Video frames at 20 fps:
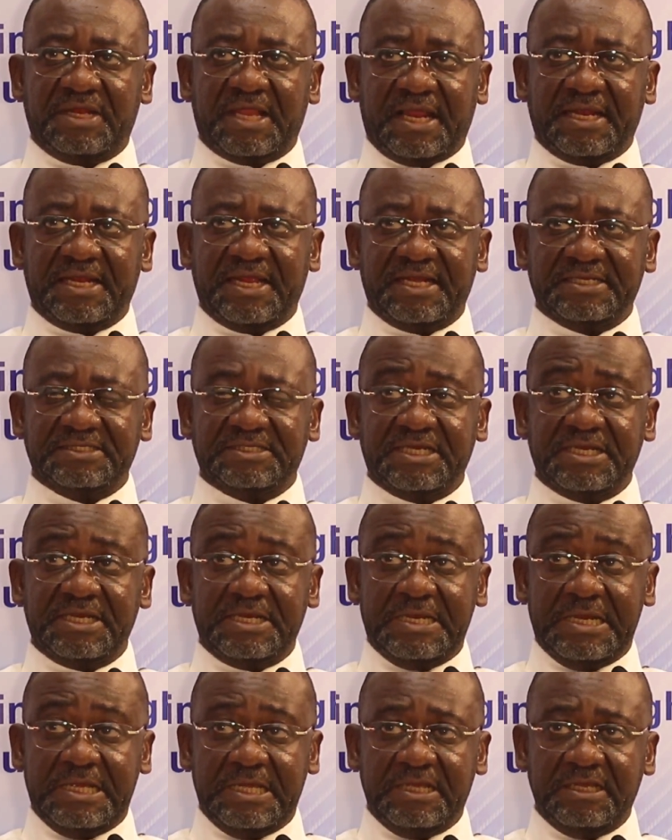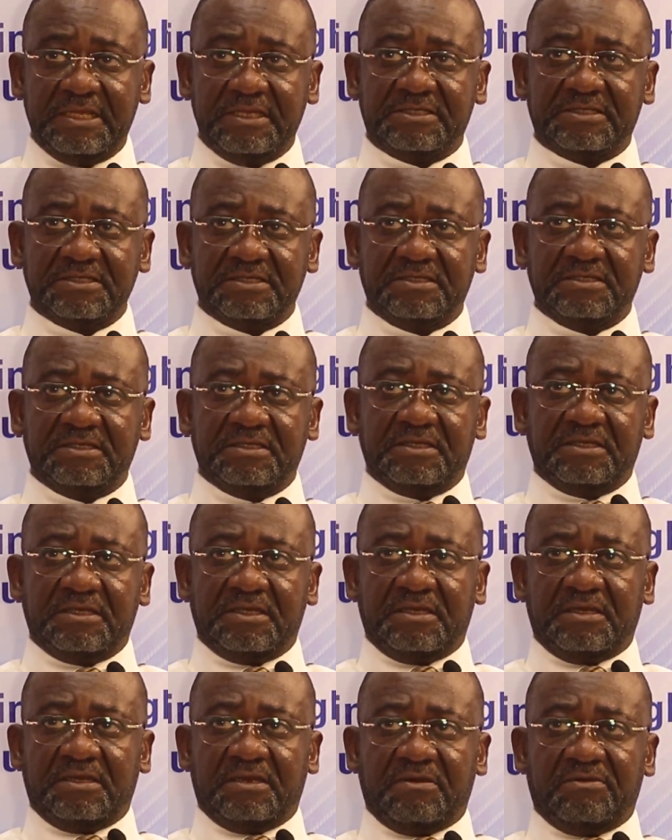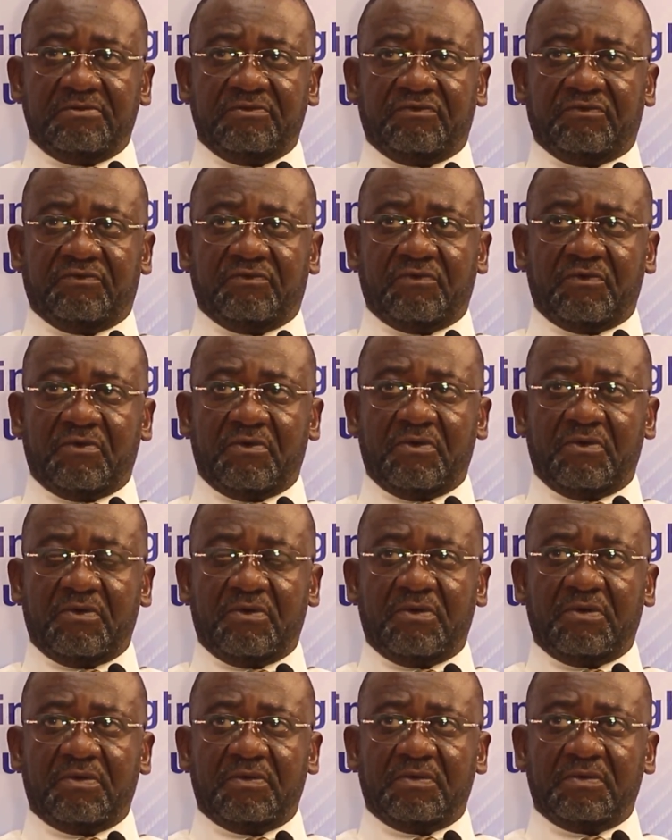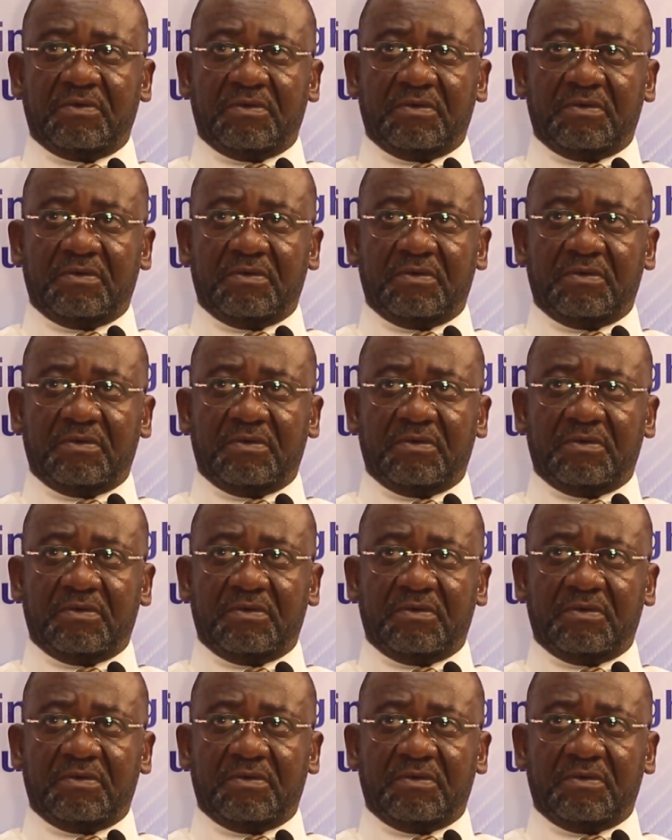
that there is a need for